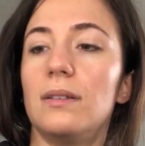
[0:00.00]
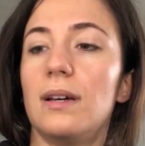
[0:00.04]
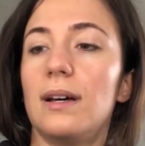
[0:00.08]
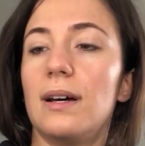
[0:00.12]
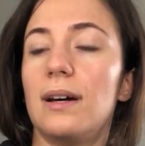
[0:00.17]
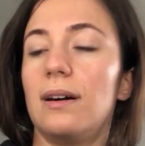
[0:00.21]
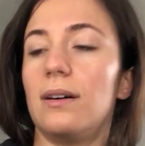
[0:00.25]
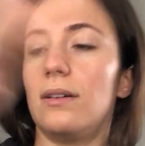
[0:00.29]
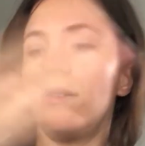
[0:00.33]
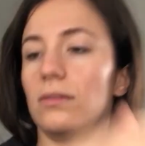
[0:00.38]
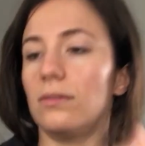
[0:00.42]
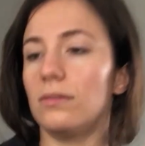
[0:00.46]

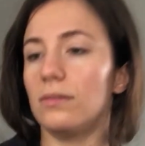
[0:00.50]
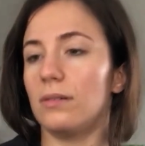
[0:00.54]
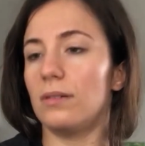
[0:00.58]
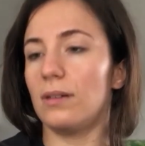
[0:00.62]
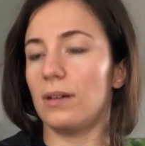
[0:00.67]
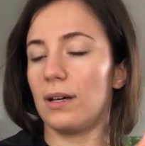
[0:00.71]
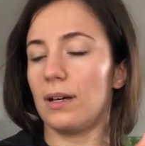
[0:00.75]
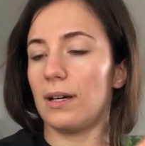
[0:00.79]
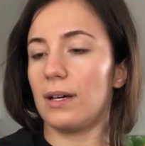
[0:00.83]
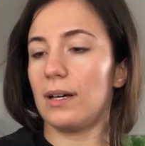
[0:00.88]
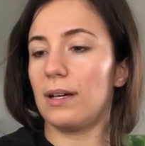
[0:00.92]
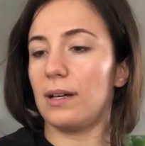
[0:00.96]
Now
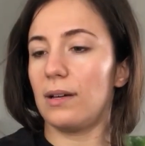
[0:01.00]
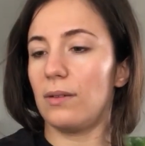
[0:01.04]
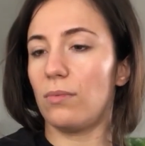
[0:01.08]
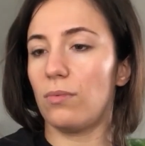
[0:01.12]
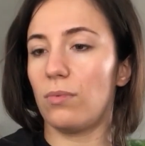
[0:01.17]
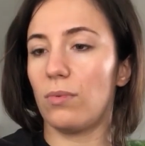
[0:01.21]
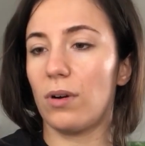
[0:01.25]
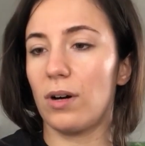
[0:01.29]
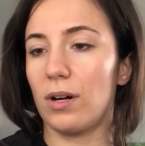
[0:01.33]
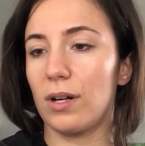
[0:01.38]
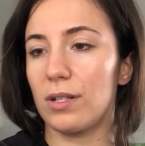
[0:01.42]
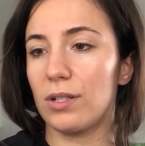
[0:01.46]
I
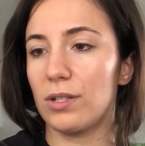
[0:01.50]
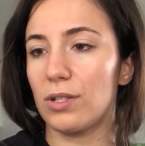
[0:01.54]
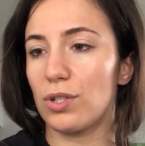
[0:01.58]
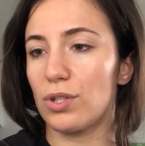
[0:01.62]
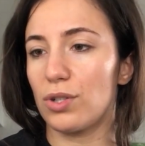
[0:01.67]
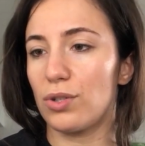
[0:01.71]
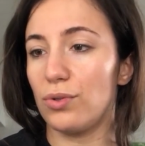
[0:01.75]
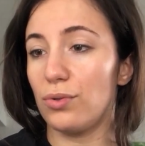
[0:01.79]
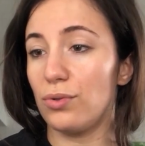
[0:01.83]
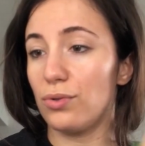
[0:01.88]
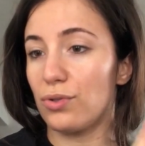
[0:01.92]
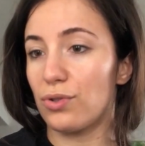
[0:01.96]
want
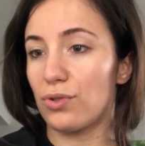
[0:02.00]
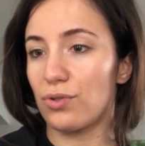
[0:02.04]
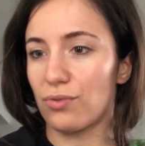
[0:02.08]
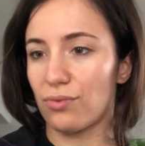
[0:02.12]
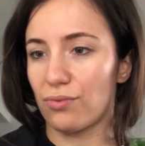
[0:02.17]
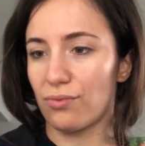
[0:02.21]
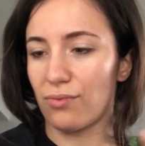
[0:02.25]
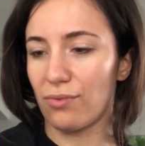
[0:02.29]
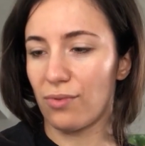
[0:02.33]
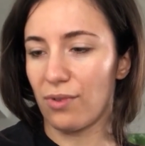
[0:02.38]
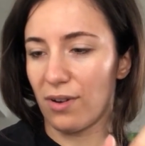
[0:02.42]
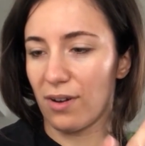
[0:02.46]
to
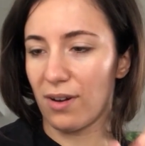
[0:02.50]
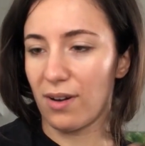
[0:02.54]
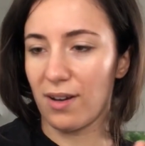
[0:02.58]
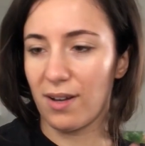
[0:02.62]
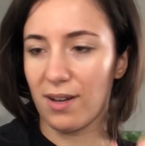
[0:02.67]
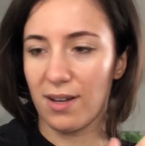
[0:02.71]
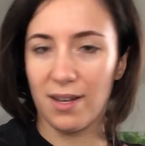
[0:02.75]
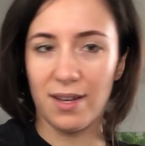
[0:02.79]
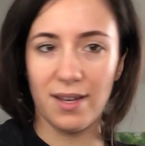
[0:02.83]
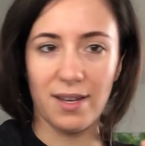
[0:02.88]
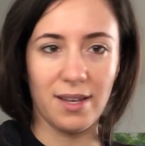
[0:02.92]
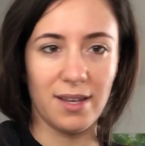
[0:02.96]

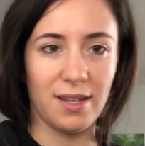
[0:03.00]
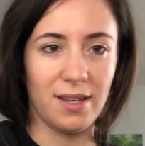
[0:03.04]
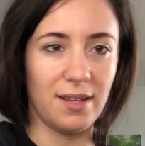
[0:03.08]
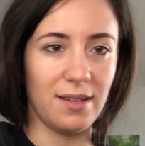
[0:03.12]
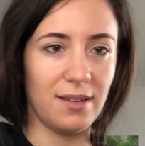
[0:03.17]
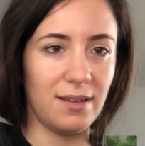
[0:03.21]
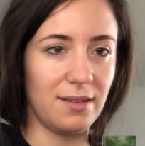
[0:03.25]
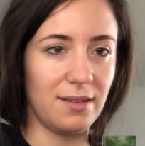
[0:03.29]
try